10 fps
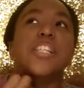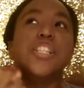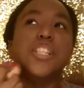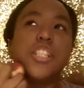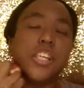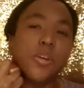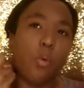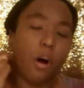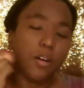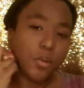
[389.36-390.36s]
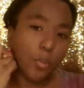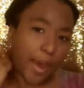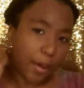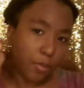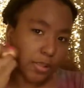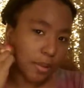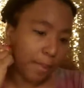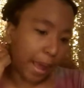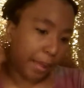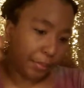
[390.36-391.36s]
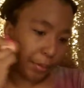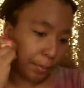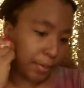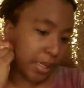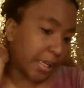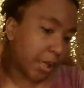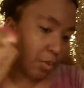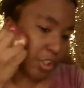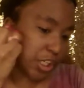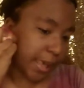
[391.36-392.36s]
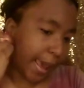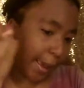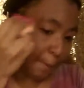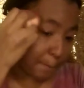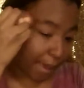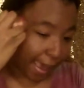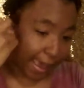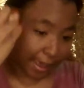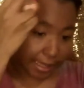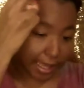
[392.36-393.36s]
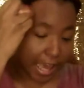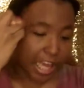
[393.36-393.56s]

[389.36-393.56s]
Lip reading: she walked away, went to the bathroom, and then when she came back,